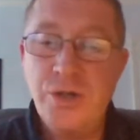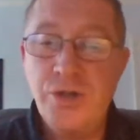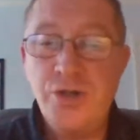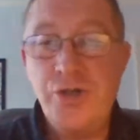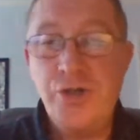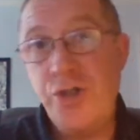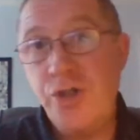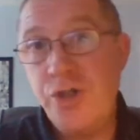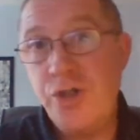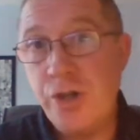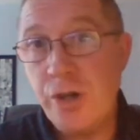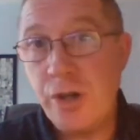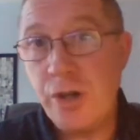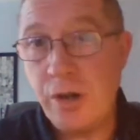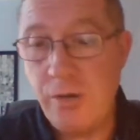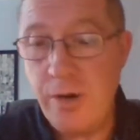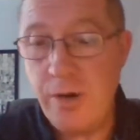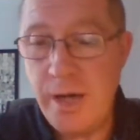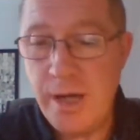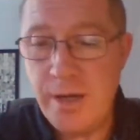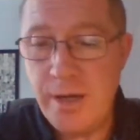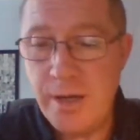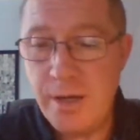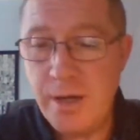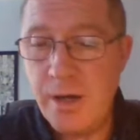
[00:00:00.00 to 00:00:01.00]
She shook her
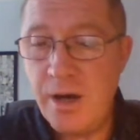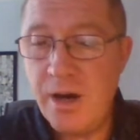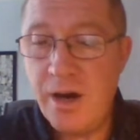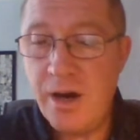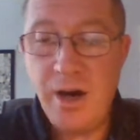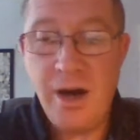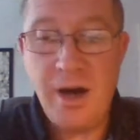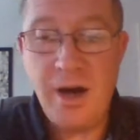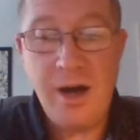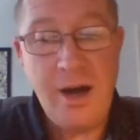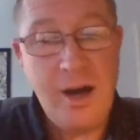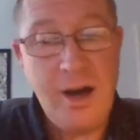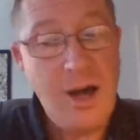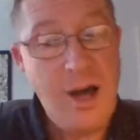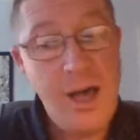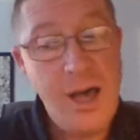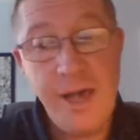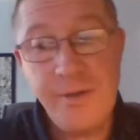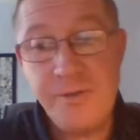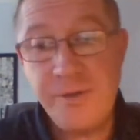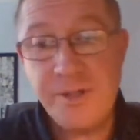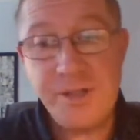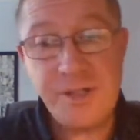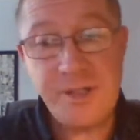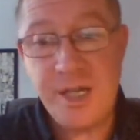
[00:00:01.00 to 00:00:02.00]
head. I
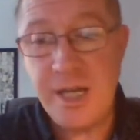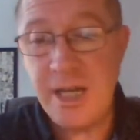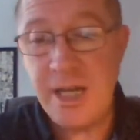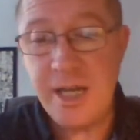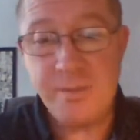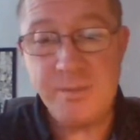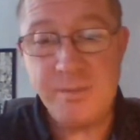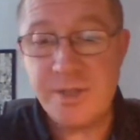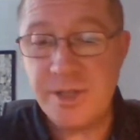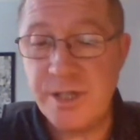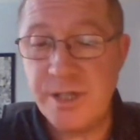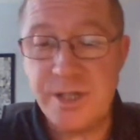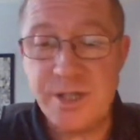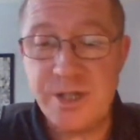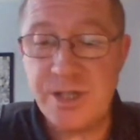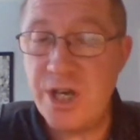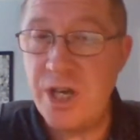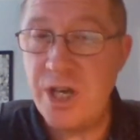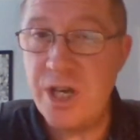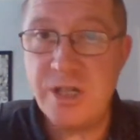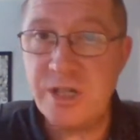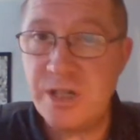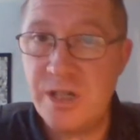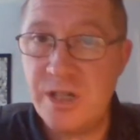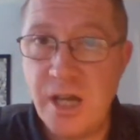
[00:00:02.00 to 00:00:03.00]
haven't seen him since
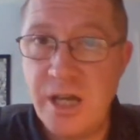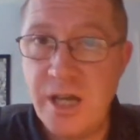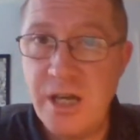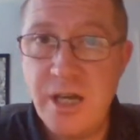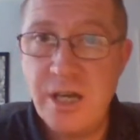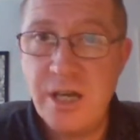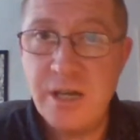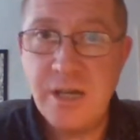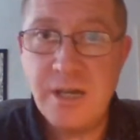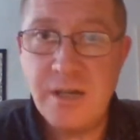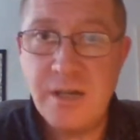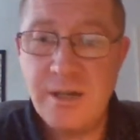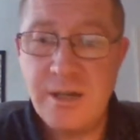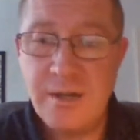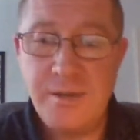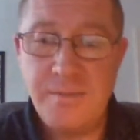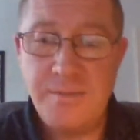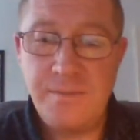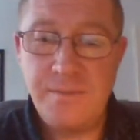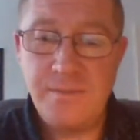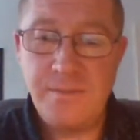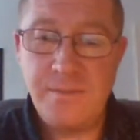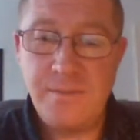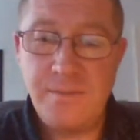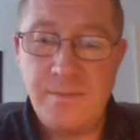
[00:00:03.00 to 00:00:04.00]
Thursday.
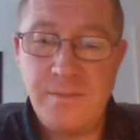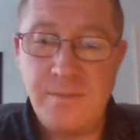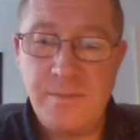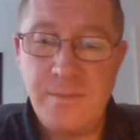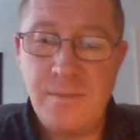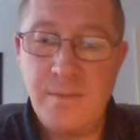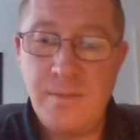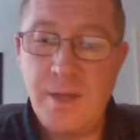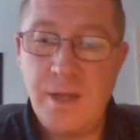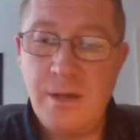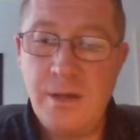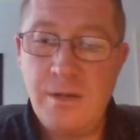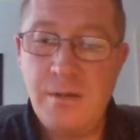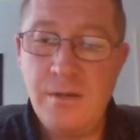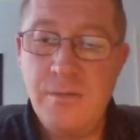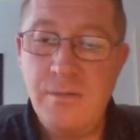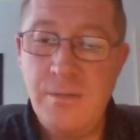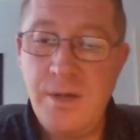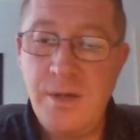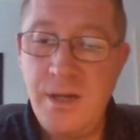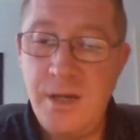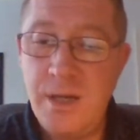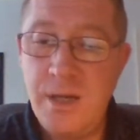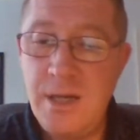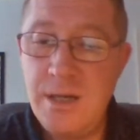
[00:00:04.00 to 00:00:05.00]

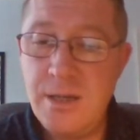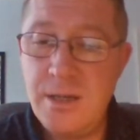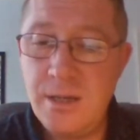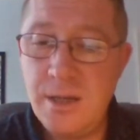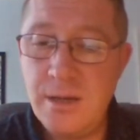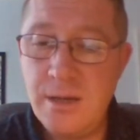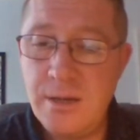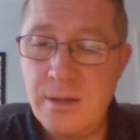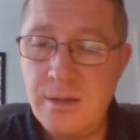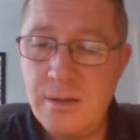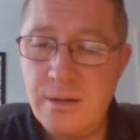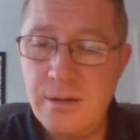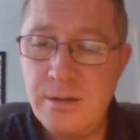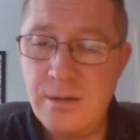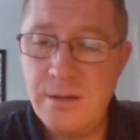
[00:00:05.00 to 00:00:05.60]
Me neither.